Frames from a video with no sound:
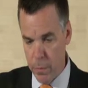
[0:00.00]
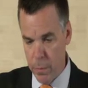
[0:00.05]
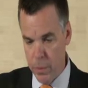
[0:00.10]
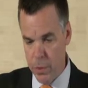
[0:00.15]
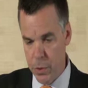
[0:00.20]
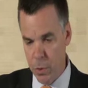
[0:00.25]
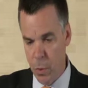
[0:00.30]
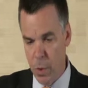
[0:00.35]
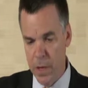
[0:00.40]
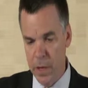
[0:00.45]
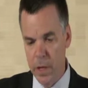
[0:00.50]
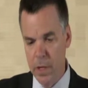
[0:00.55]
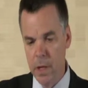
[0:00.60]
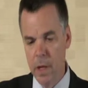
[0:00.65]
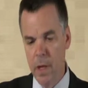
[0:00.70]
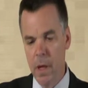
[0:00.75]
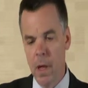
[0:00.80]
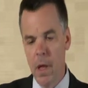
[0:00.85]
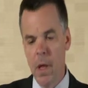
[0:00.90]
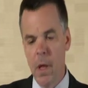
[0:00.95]

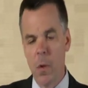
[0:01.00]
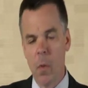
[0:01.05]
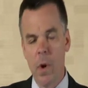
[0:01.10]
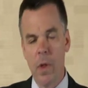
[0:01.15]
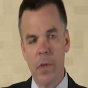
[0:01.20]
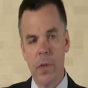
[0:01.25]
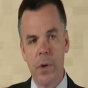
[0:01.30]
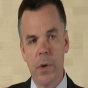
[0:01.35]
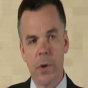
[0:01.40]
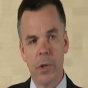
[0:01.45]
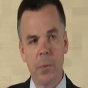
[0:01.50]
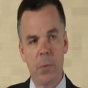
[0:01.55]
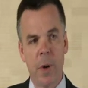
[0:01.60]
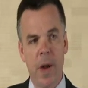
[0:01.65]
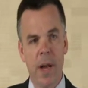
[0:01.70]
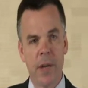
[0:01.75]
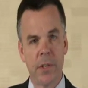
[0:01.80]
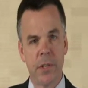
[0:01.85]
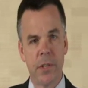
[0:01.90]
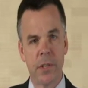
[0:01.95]
between what the nurse
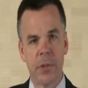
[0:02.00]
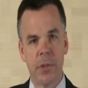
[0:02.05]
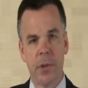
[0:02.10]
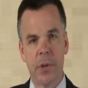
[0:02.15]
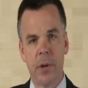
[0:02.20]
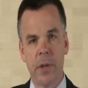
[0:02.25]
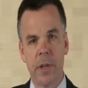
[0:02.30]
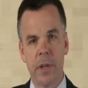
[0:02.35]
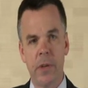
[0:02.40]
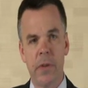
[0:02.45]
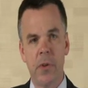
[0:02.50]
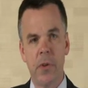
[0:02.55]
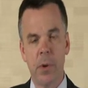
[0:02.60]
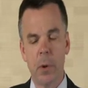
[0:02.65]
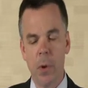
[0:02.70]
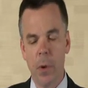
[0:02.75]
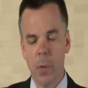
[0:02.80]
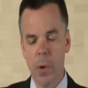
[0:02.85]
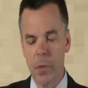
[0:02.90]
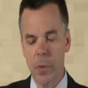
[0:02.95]
practitioner can
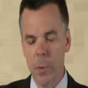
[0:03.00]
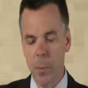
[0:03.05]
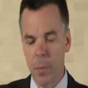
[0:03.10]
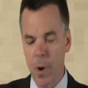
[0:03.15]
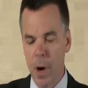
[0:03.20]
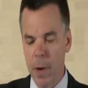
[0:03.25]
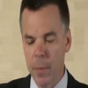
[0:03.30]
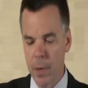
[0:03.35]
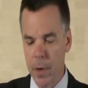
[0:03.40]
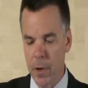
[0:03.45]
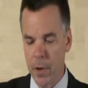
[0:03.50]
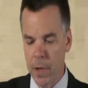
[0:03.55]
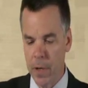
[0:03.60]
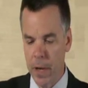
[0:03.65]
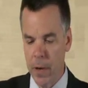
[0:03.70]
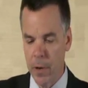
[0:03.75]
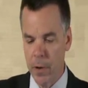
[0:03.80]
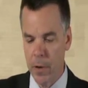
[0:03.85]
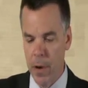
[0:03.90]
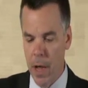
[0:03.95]
do and what the primary
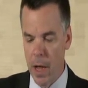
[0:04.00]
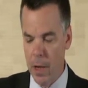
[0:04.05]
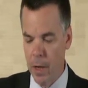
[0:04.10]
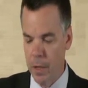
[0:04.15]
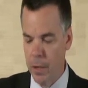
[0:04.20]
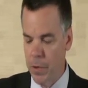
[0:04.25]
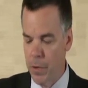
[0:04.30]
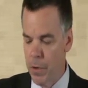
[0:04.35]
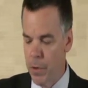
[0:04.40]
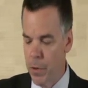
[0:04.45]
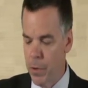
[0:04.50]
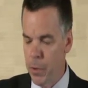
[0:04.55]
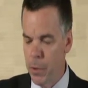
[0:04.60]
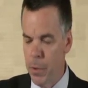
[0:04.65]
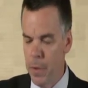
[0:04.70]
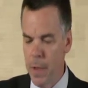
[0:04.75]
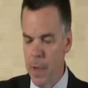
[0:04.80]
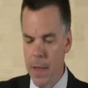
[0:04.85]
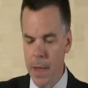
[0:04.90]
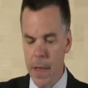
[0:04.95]
care doc can do.
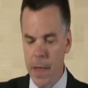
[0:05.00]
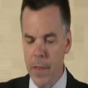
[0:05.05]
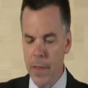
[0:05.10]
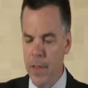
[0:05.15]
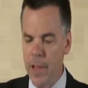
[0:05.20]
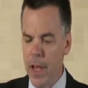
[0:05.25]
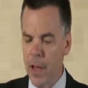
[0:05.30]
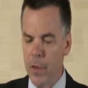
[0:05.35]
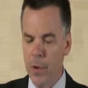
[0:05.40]
The